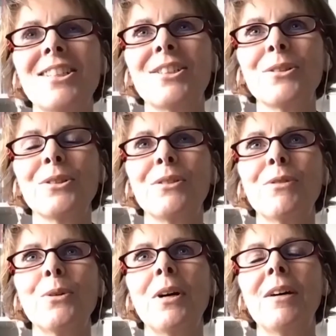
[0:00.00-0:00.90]
sort
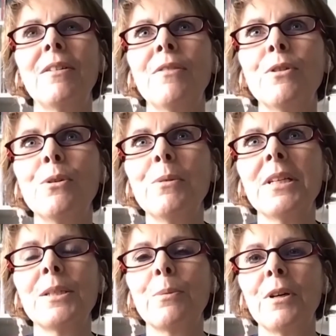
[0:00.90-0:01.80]
of, I've
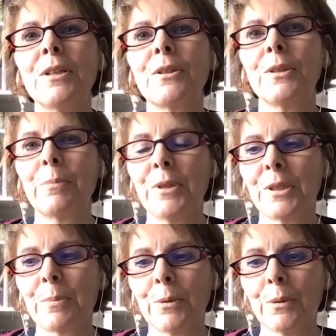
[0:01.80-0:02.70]
always worked on the
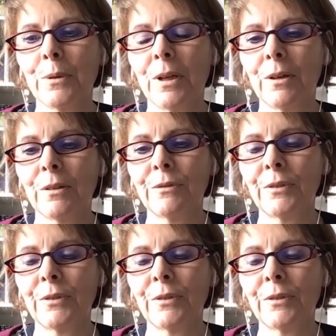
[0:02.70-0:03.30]
principle of